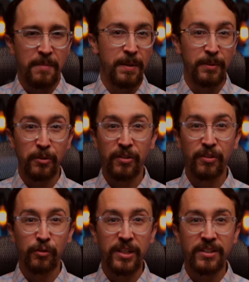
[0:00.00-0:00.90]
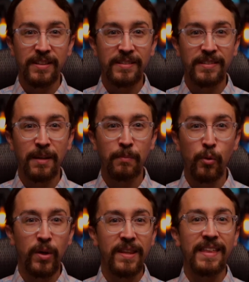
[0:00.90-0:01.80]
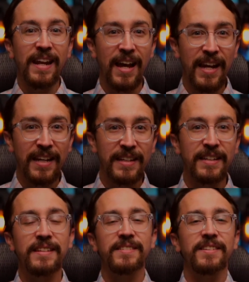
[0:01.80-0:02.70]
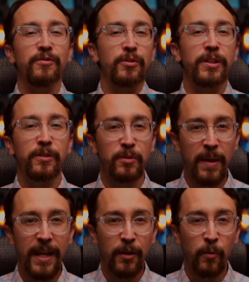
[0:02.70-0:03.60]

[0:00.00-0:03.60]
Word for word: Maybe you even reach the same point that I did several years back,